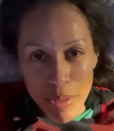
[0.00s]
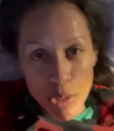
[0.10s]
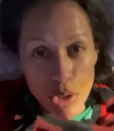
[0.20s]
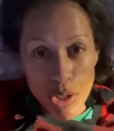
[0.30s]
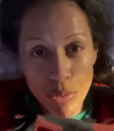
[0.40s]

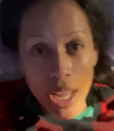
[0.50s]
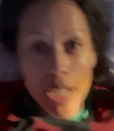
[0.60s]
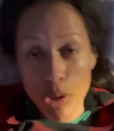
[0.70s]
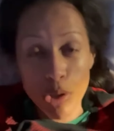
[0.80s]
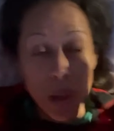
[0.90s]
You should like
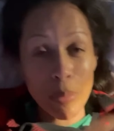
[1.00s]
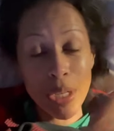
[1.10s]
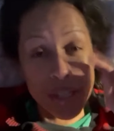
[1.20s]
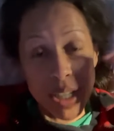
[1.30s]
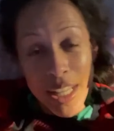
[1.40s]
and subscribe
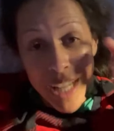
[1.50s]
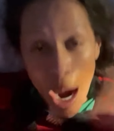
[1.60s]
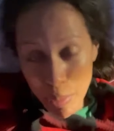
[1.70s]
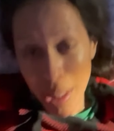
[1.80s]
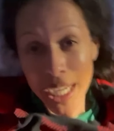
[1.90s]
because
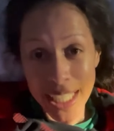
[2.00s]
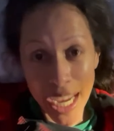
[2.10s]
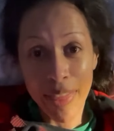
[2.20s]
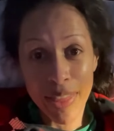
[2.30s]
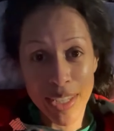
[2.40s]
I would like to
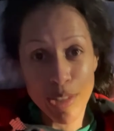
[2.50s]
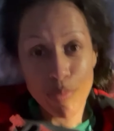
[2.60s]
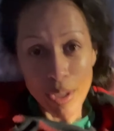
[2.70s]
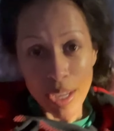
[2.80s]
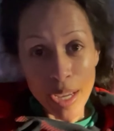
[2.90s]
get this
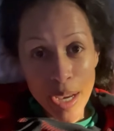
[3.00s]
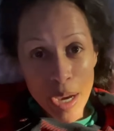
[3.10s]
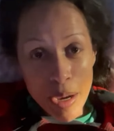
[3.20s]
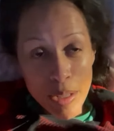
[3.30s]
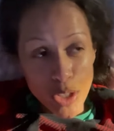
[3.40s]

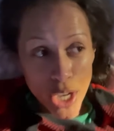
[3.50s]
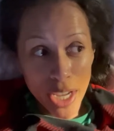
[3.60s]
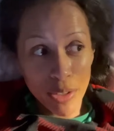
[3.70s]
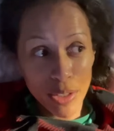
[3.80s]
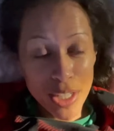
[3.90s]

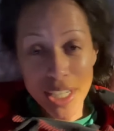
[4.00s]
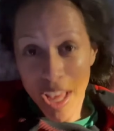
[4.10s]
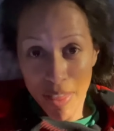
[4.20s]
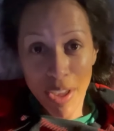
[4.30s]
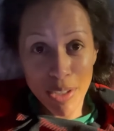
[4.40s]
channel to
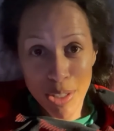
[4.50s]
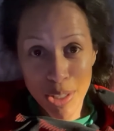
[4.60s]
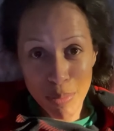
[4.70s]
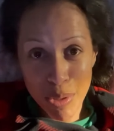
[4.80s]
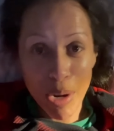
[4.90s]
10,000
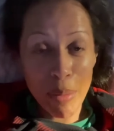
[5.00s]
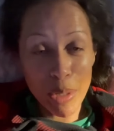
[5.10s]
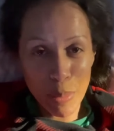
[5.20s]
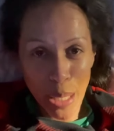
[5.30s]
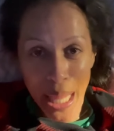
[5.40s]

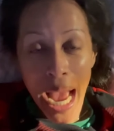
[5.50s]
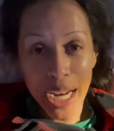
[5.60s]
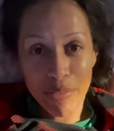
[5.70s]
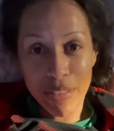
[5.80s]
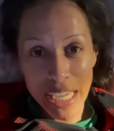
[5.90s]
subscribers by the
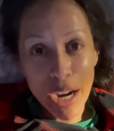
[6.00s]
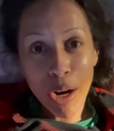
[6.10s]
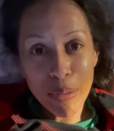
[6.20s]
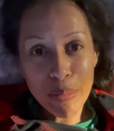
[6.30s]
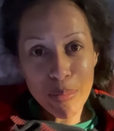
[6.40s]
end of the
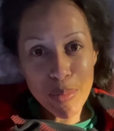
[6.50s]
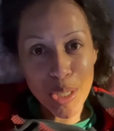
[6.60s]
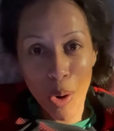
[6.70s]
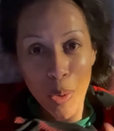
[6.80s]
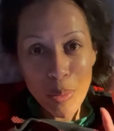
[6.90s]
year.
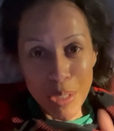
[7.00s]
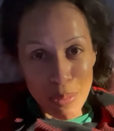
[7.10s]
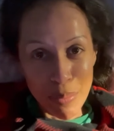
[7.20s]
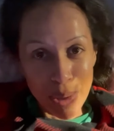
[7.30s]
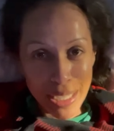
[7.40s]
So
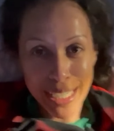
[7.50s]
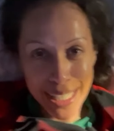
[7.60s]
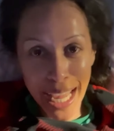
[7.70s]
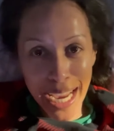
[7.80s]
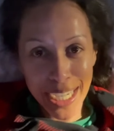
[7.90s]

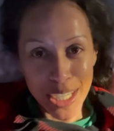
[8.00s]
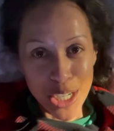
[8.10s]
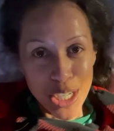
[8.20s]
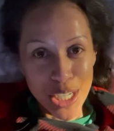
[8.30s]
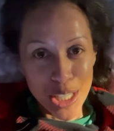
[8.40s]
please like,
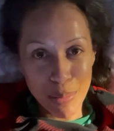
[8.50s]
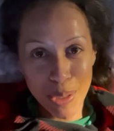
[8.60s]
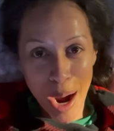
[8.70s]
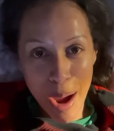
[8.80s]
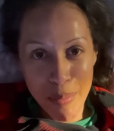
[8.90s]

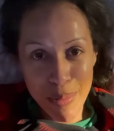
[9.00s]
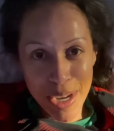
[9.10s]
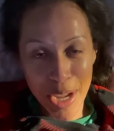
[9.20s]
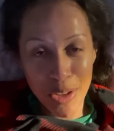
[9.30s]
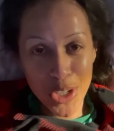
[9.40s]
subscribe,
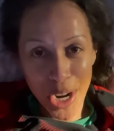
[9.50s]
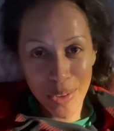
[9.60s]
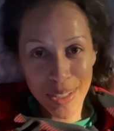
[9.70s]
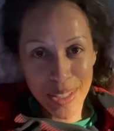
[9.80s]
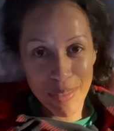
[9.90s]
and
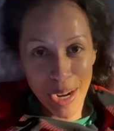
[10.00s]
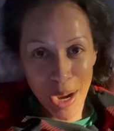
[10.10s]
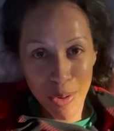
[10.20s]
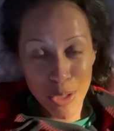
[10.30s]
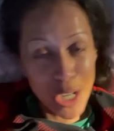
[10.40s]
share this
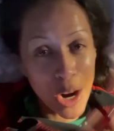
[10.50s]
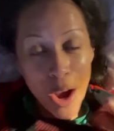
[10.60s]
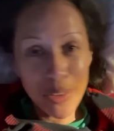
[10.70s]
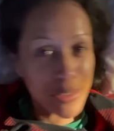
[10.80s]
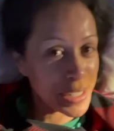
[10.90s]
video and share
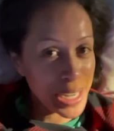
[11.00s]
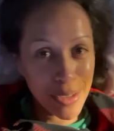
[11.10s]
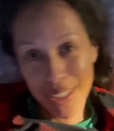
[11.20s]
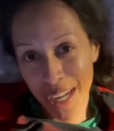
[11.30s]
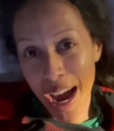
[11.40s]
other
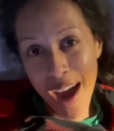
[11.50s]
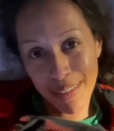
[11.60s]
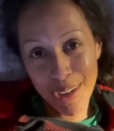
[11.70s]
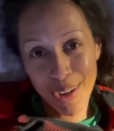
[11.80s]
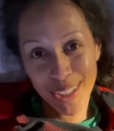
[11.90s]
videos that I
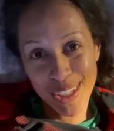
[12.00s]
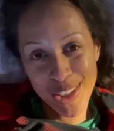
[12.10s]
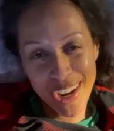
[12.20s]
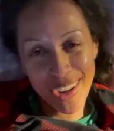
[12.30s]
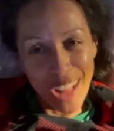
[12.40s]
have here on
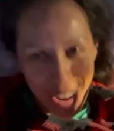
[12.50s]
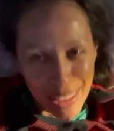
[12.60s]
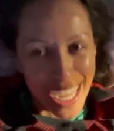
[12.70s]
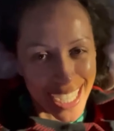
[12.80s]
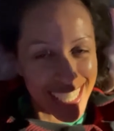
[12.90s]
this channel. I would
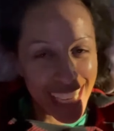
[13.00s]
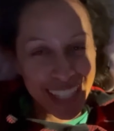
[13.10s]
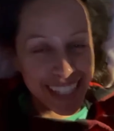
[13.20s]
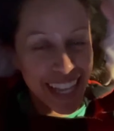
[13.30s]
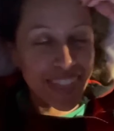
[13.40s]
like to get
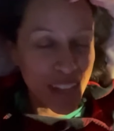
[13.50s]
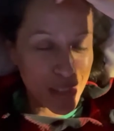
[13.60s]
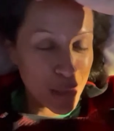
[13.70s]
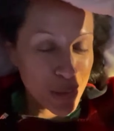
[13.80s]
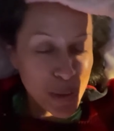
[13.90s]
to
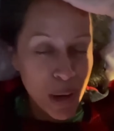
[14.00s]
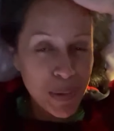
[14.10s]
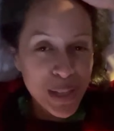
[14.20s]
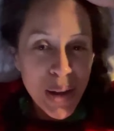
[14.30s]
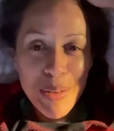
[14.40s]
10,000
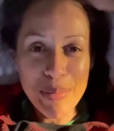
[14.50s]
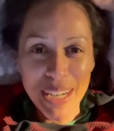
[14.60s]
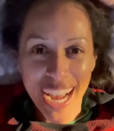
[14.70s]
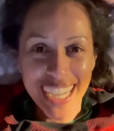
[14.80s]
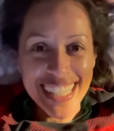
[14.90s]
subscribers. That would be
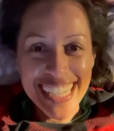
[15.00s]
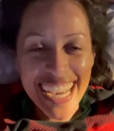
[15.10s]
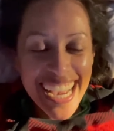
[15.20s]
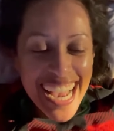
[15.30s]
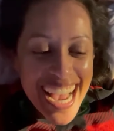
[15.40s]
nice.
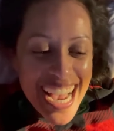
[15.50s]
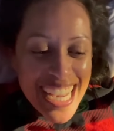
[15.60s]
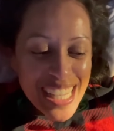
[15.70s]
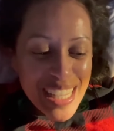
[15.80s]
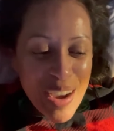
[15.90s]

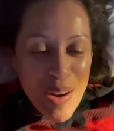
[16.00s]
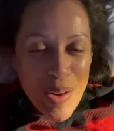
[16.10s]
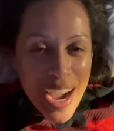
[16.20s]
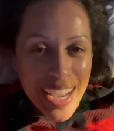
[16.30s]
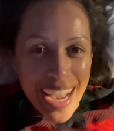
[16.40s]

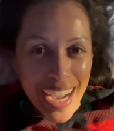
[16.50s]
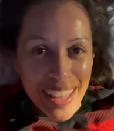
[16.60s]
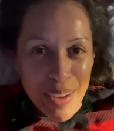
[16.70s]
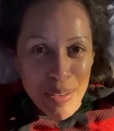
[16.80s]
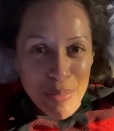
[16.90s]
So yeah,
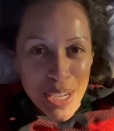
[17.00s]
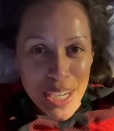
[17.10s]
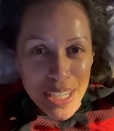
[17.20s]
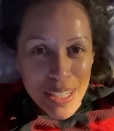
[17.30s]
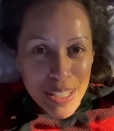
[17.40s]
that would
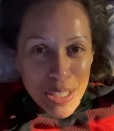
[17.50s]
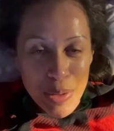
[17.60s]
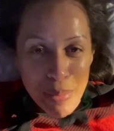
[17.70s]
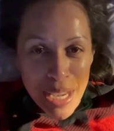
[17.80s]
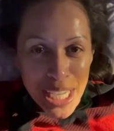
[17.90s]
be
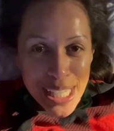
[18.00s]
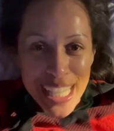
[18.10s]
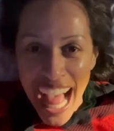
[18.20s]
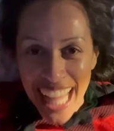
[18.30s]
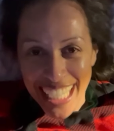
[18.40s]
doing me a
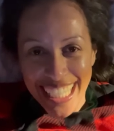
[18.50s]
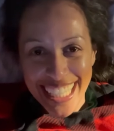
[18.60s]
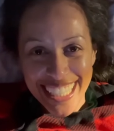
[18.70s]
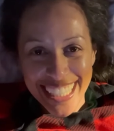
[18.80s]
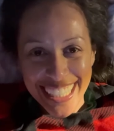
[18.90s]
salad.